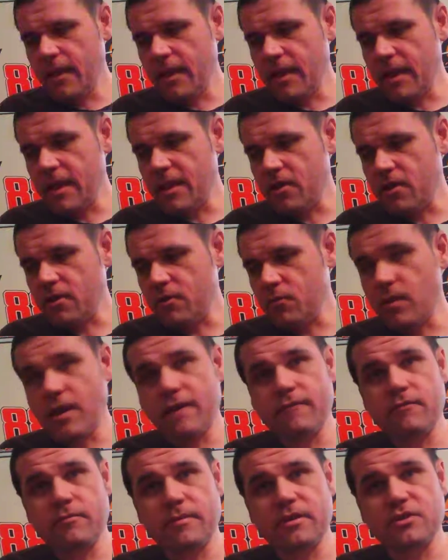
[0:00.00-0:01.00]
Get it
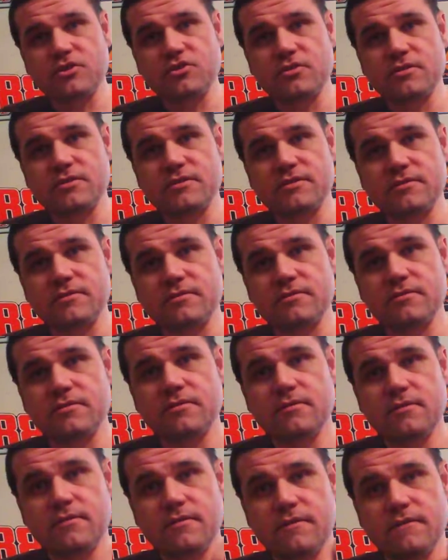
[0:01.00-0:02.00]
unraveled, make sure it's
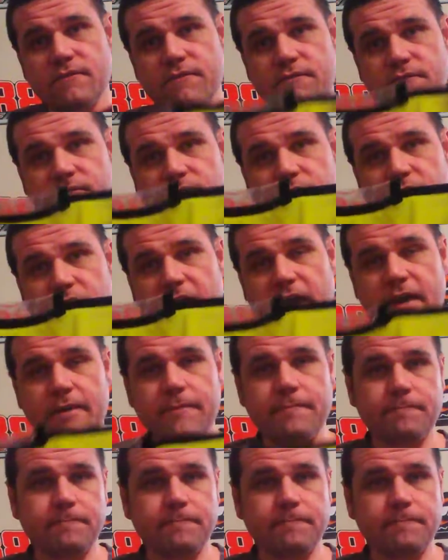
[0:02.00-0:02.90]
flat.